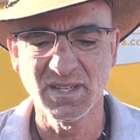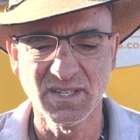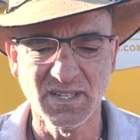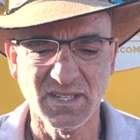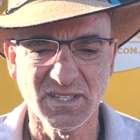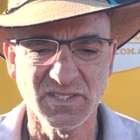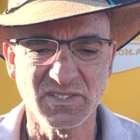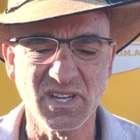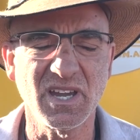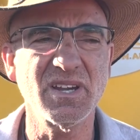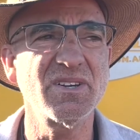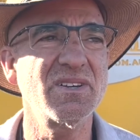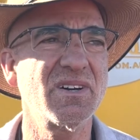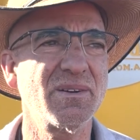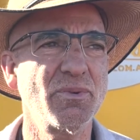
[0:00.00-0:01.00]
So
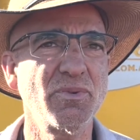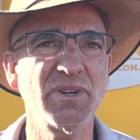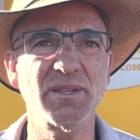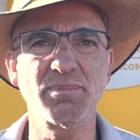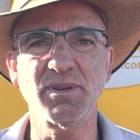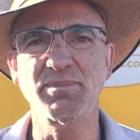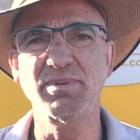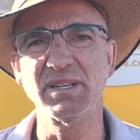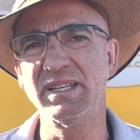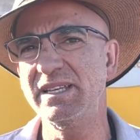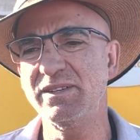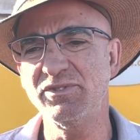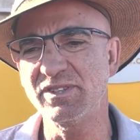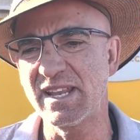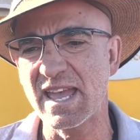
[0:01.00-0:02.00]
I'm a really big
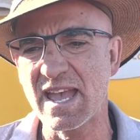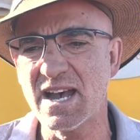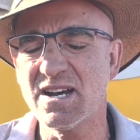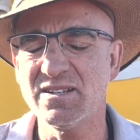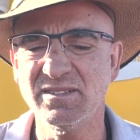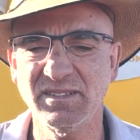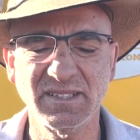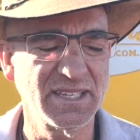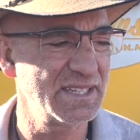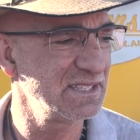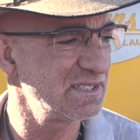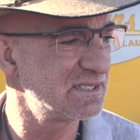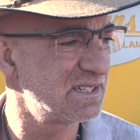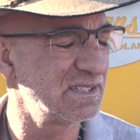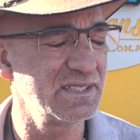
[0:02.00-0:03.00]
believer now
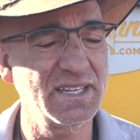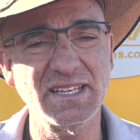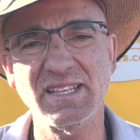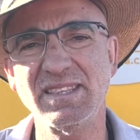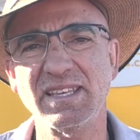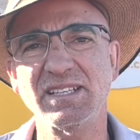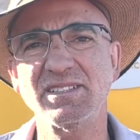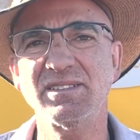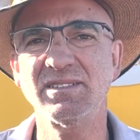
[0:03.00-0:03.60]
in anything.